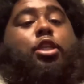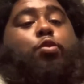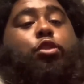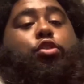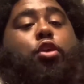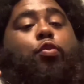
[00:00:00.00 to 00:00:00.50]
Want
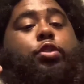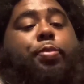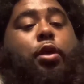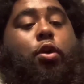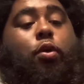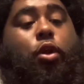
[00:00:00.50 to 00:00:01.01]
you to know what's been
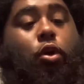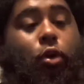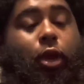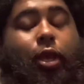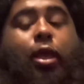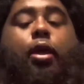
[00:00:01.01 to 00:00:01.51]
going
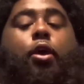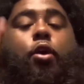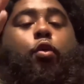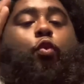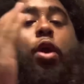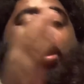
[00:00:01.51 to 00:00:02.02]
on,
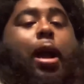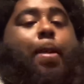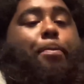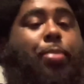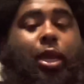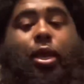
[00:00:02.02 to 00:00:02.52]
where
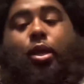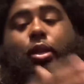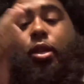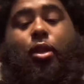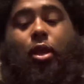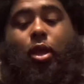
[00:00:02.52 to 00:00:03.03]
I've
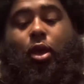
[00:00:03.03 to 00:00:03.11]
been,